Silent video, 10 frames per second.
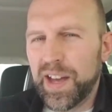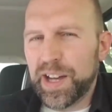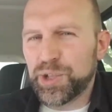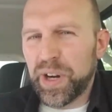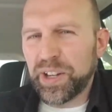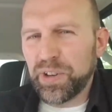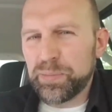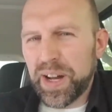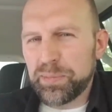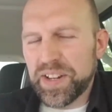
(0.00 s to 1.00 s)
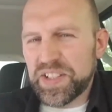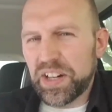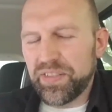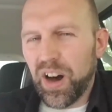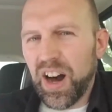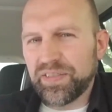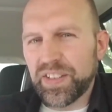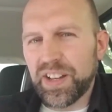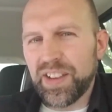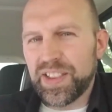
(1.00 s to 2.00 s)
I try to remind myself
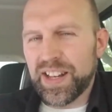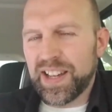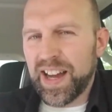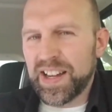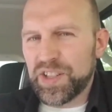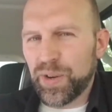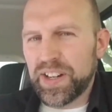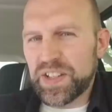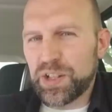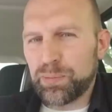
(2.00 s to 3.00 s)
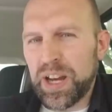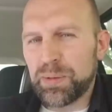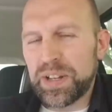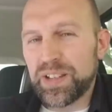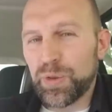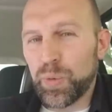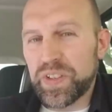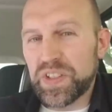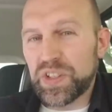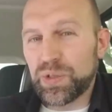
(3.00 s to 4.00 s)
often that God's greatest commandment
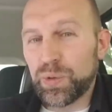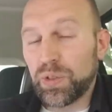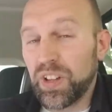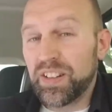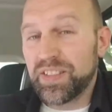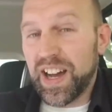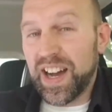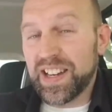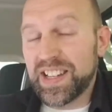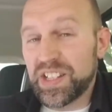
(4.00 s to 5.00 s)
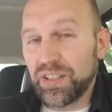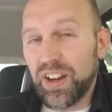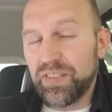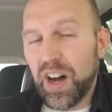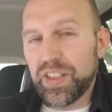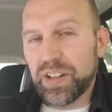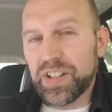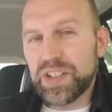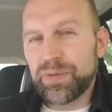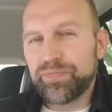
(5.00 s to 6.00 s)
was to love God and to love others.